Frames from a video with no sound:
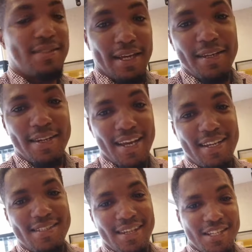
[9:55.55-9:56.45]
10
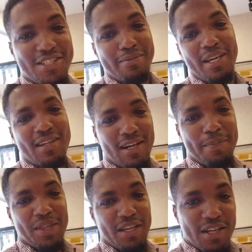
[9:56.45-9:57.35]
days in
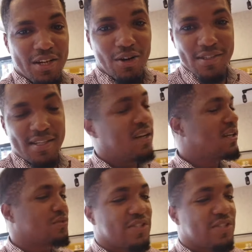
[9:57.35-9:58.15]
Jamaica, hotel,